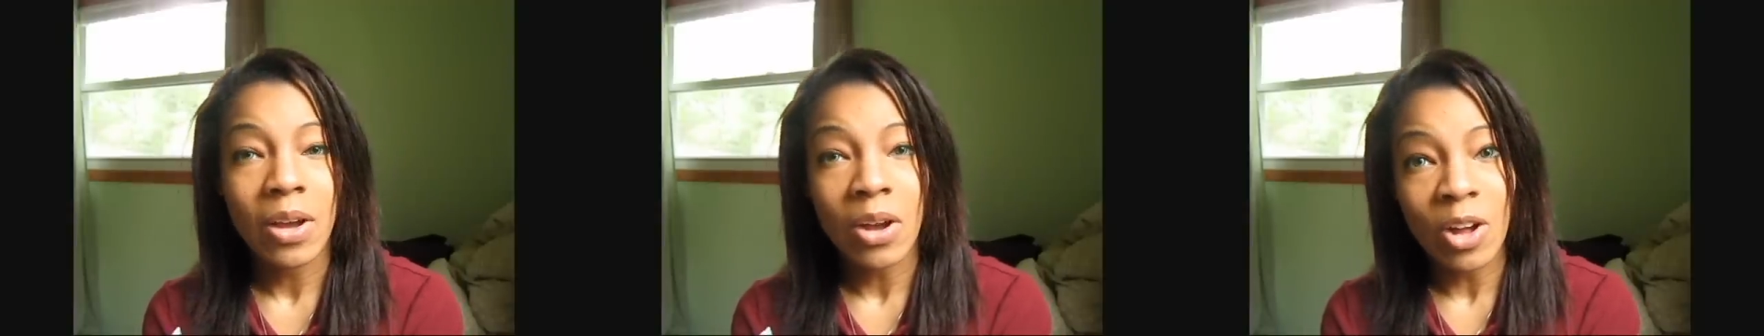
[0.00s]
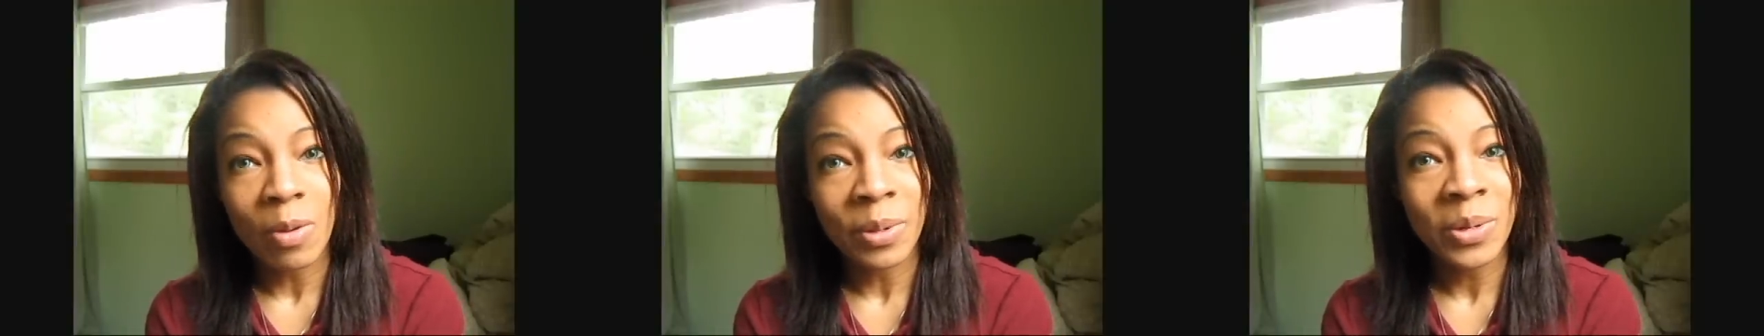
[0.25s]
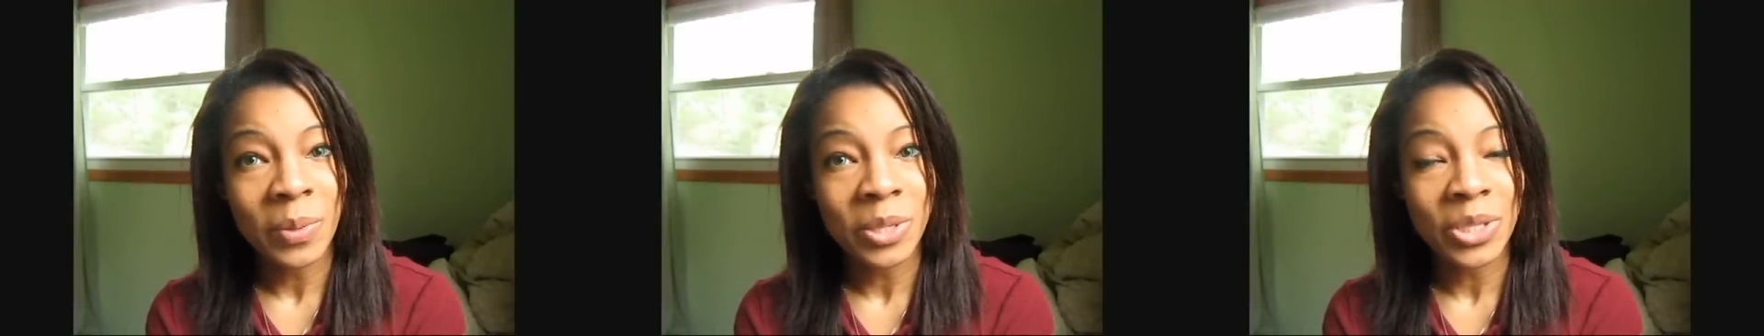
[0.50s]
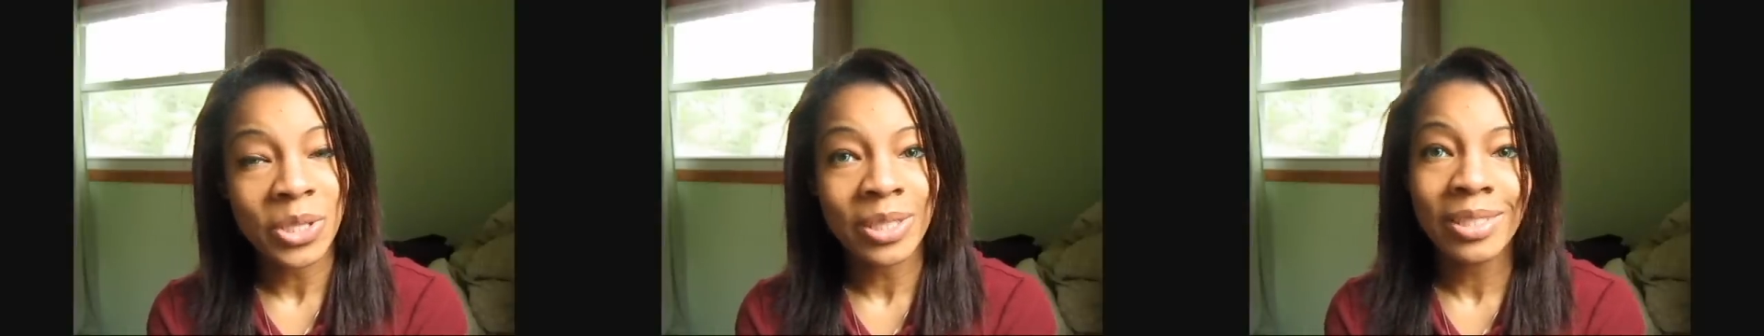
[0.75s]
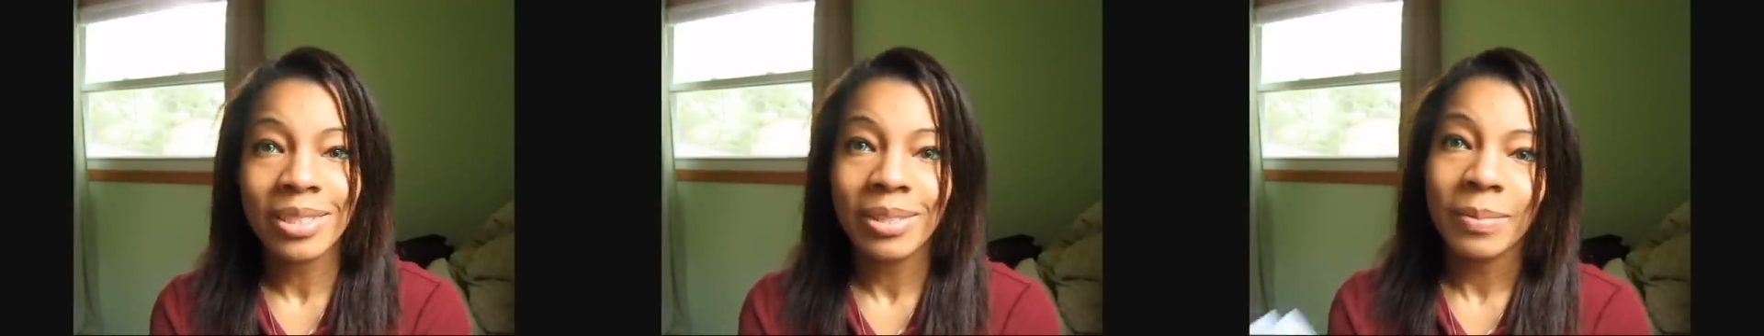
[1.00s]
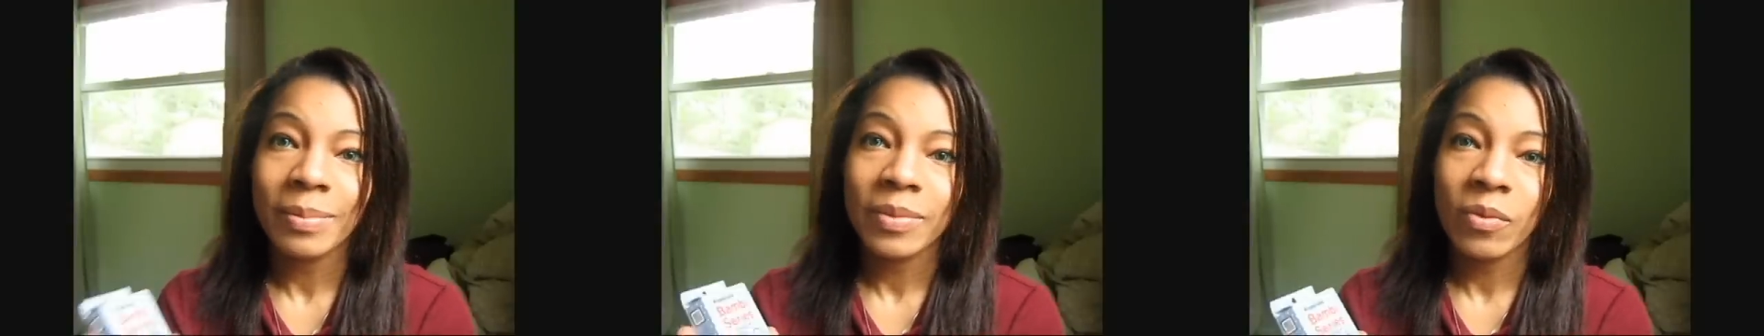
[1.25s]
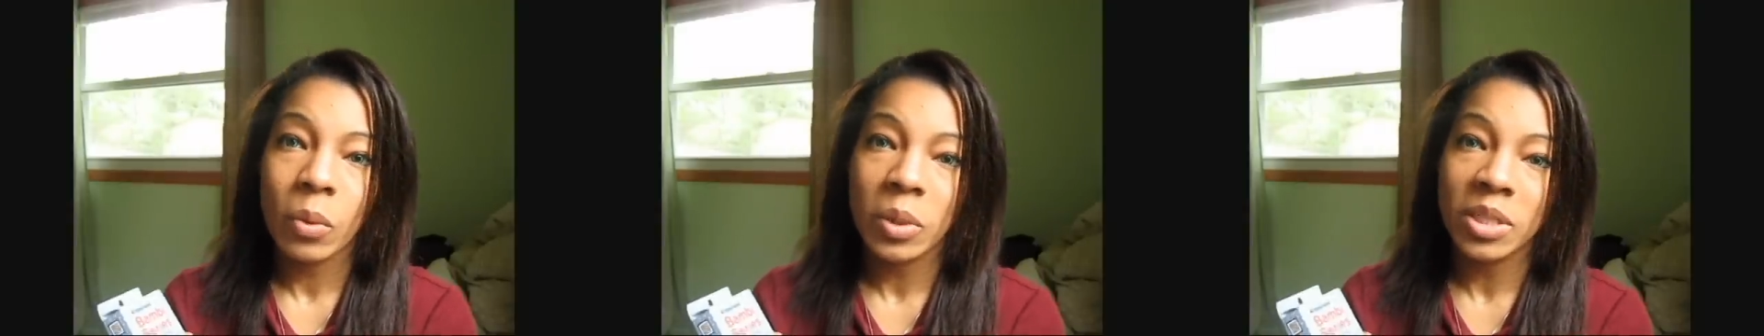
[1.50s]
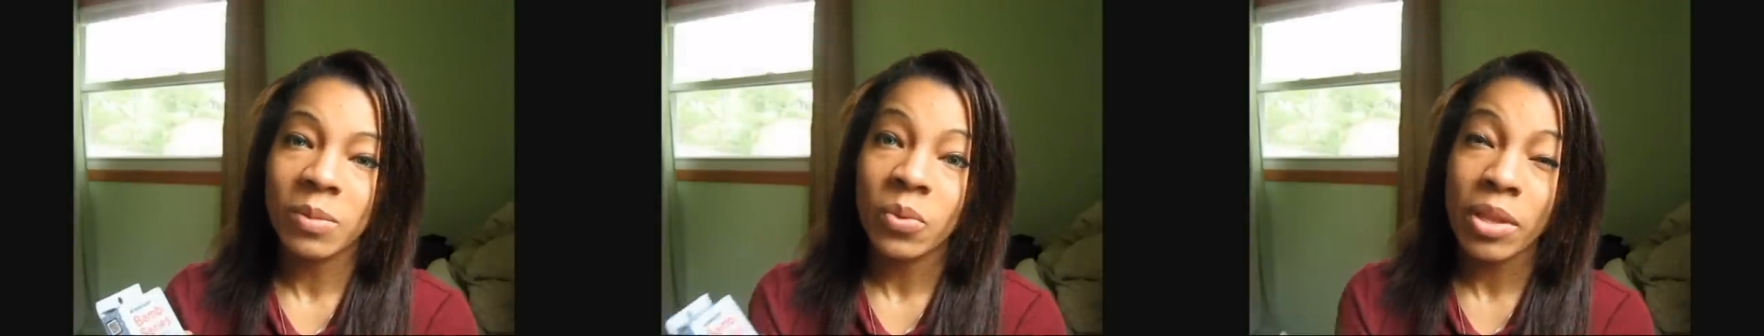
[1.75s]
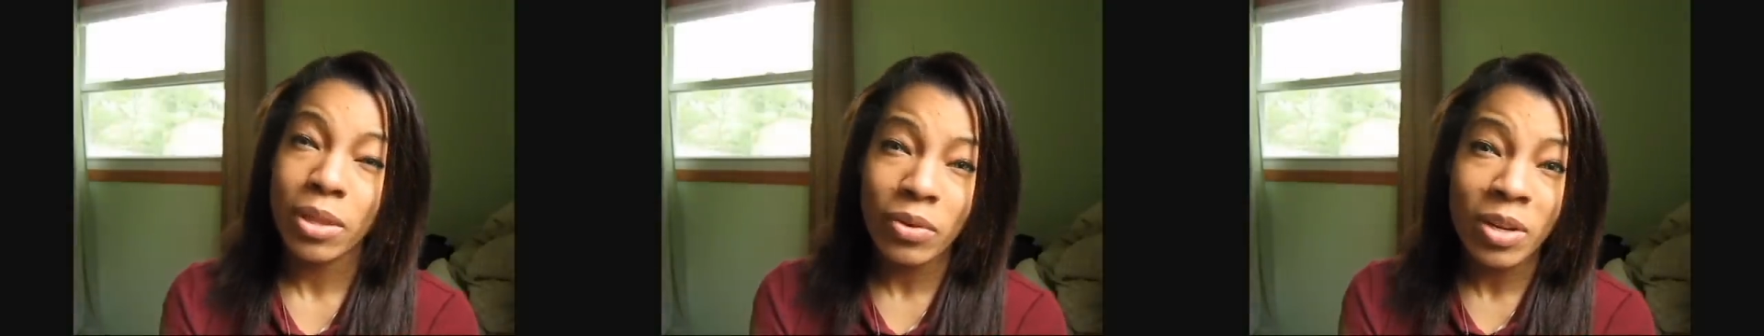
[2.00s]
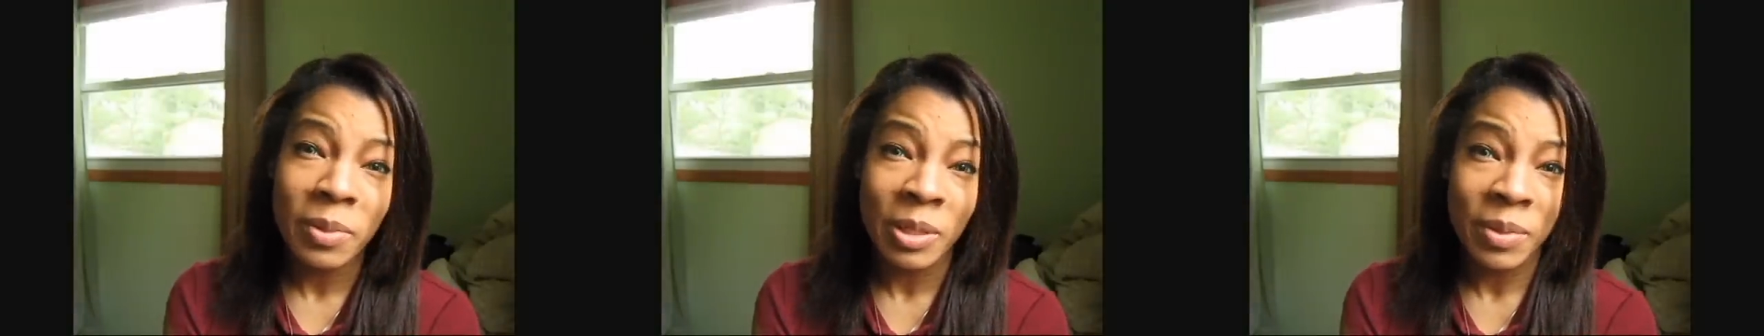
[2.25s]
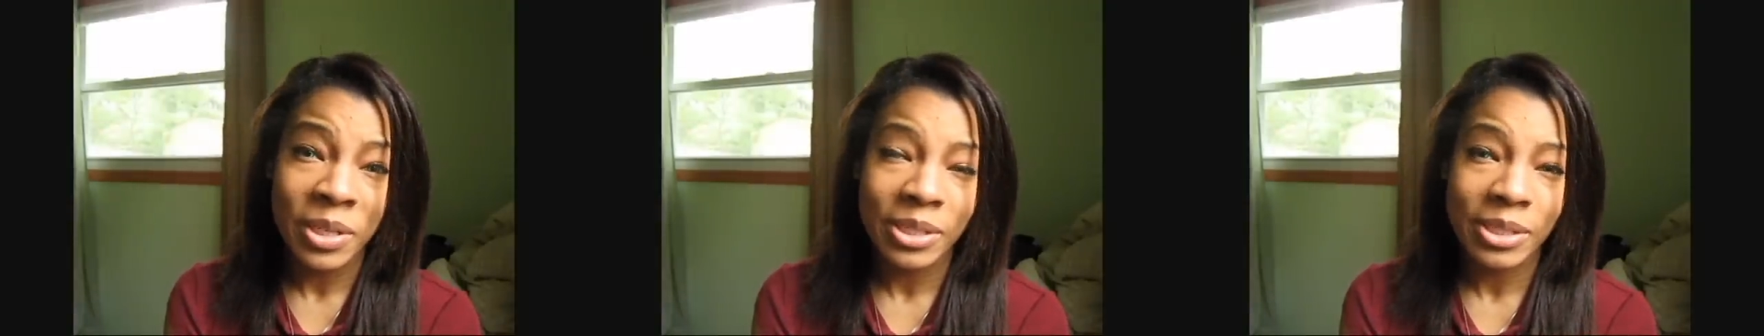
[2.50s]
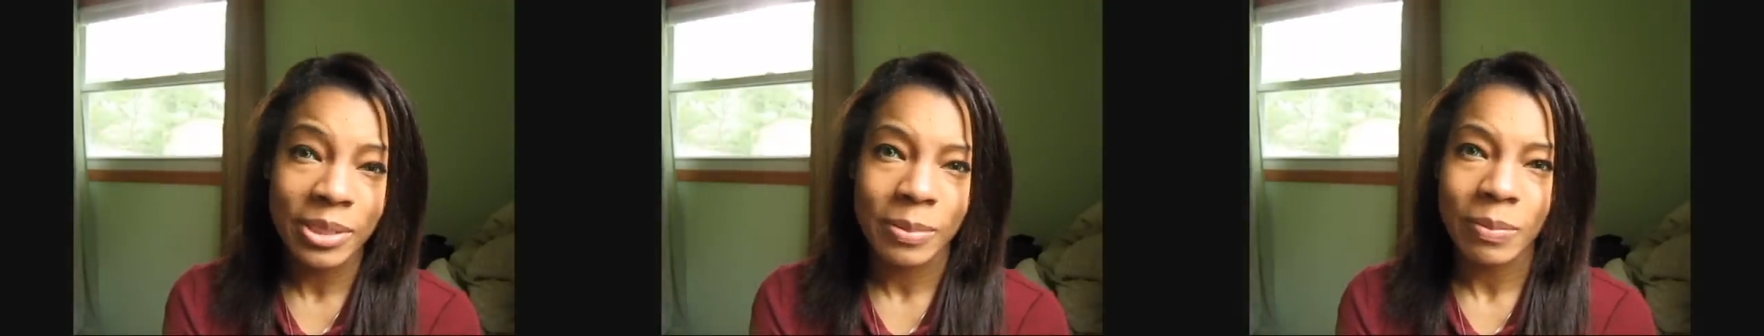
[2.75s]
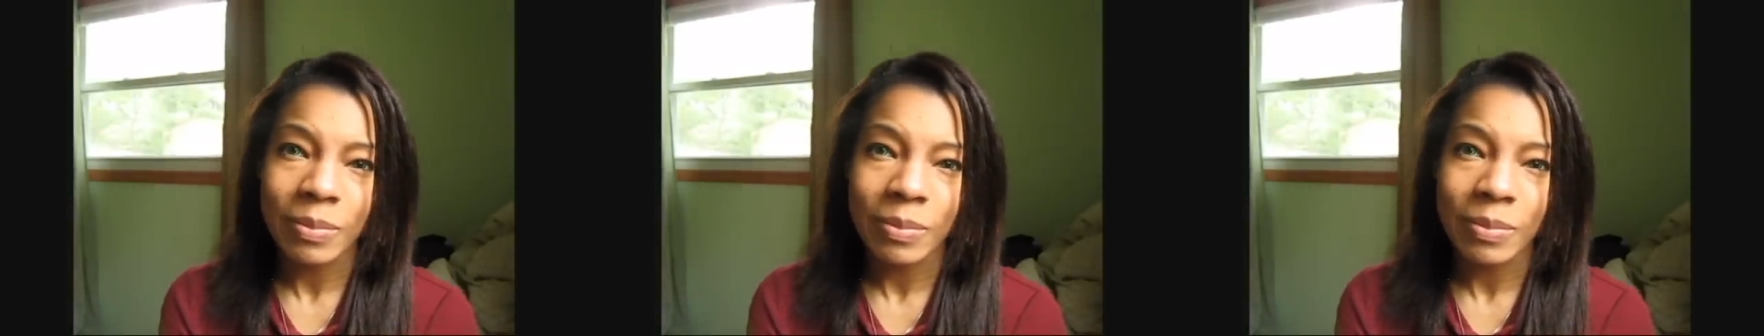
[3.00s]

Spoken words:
Almond, which is 14.3mm.